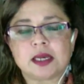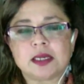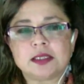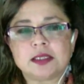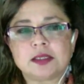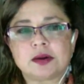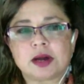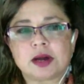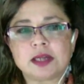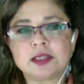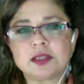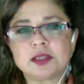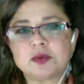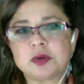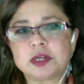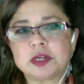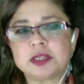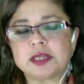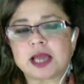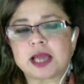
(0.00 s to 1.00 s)
So I just
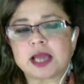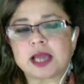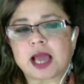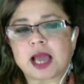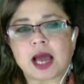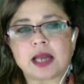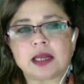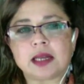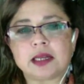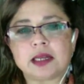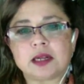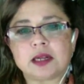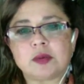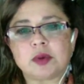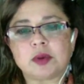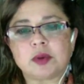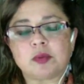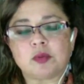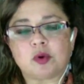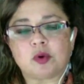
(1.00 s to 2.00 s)
wanted to add a little
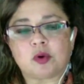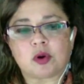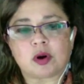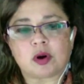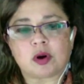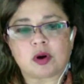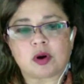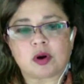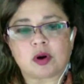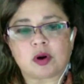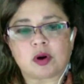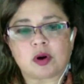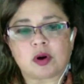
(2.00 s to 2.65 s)
bit more,